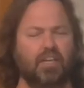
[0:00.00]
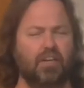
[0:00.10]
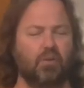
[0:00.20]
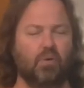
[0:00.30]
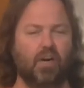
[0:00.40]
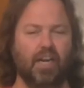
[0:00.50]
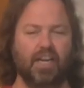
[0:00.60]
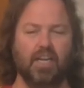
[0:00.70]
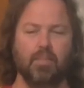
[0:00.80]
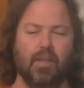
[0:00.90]
I don't know
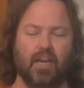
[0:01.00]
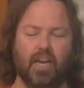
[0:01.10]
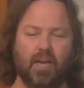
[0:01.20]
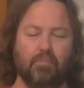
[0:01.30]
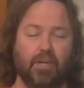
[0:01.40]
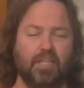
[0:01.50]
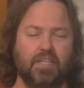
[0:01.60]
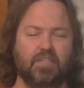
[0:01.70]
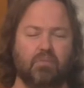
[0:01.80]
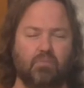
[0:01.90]
why, but it
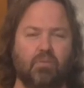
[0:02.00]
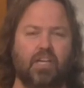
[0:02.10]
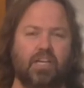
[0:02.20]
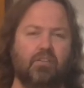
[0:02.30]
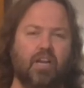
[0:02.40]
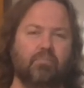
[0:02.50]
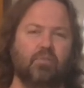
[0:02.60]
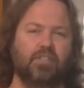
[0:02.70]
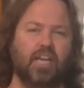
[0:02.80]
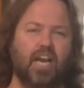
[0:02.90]
is a really great
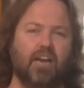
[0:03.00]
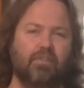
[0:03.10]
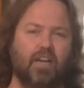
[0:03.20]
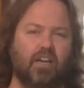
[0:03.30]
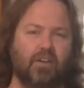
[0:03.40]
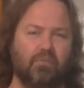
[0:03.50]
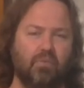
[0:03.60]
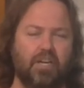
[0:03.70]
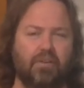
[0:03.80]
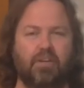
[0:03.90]
book to have, and I
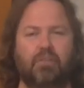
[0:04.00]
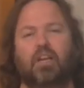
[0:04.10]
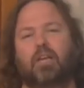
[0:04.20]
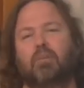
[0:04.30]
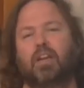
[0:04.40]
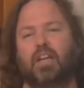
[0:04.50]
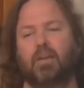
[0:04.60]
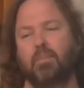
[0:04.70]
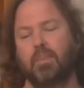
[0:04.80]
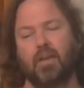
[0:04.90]
really, really recommend
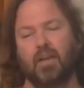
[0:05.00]
it.